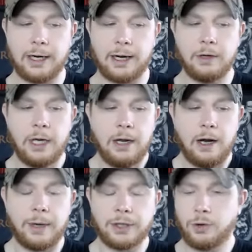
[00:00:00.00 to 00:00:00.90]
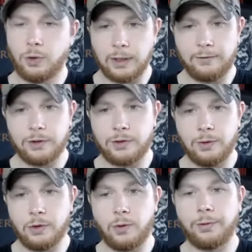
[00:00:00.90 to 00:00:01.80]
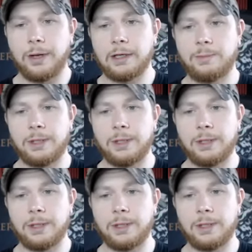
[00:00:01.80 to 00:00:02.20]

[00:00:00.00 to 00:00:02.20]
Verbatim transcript: out a bunch of cool lifters doing cool things.